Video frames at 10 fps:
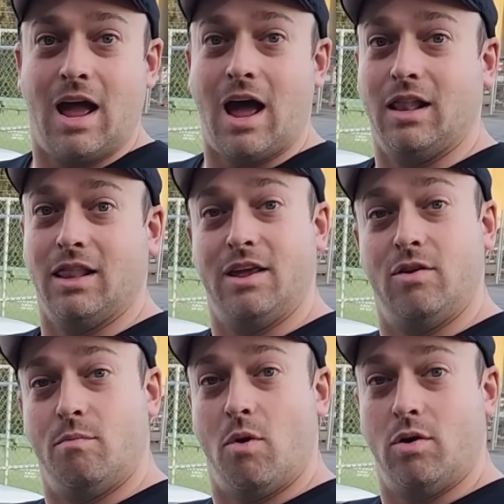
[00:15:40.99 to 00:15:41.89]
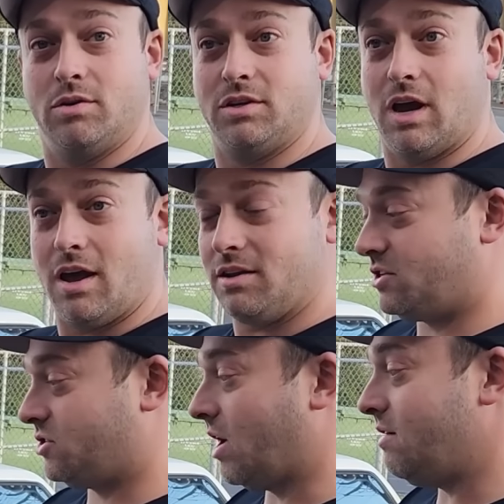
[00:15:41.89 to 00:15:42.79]
a little Perfect. more uh,
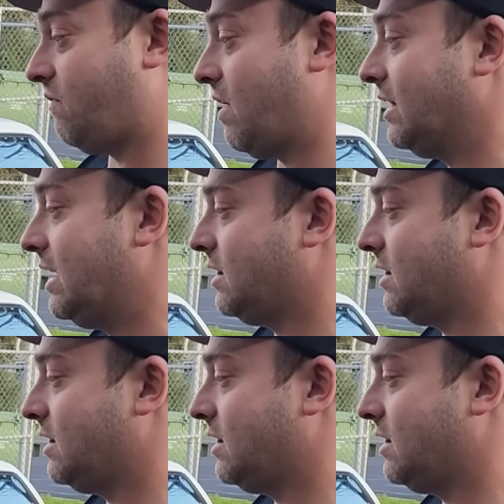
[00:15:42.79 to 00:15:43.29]
street friendly.